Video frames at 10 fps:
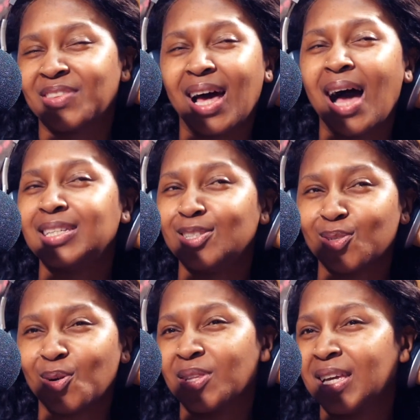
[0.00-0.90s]
that. I need
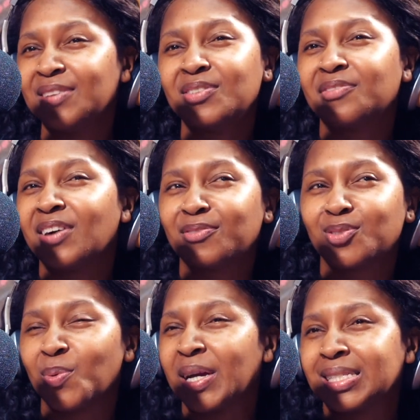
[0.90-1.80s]
to know that. Even if I have
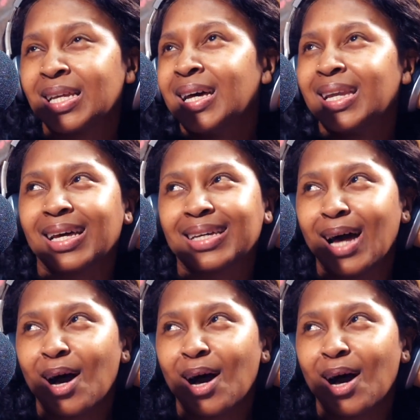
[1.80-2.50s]
to wait like an